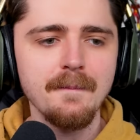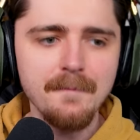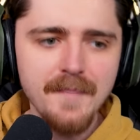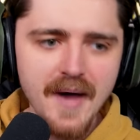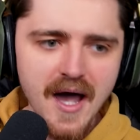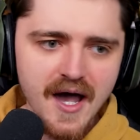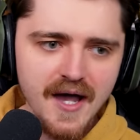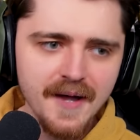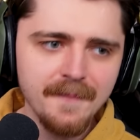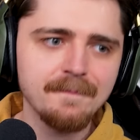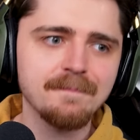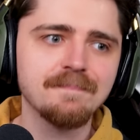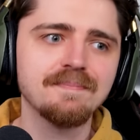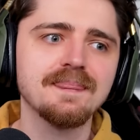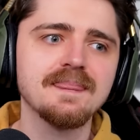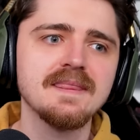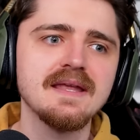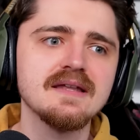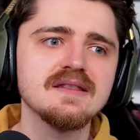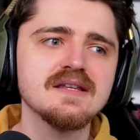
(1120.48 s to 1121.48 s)
But
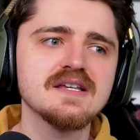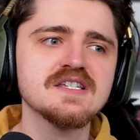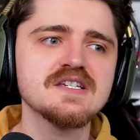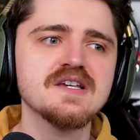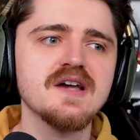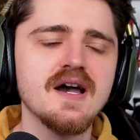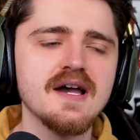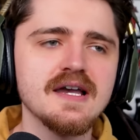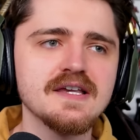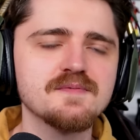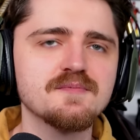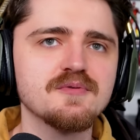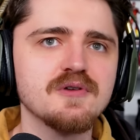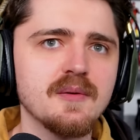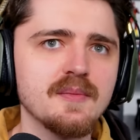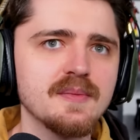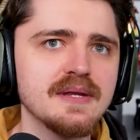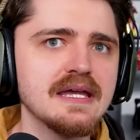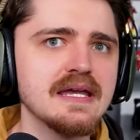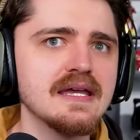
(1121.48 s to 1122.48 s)
this guy is
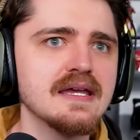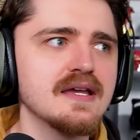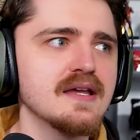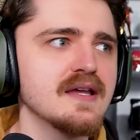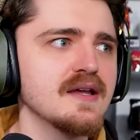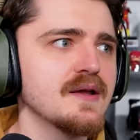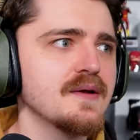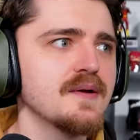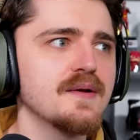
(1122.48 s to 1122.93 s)
probably...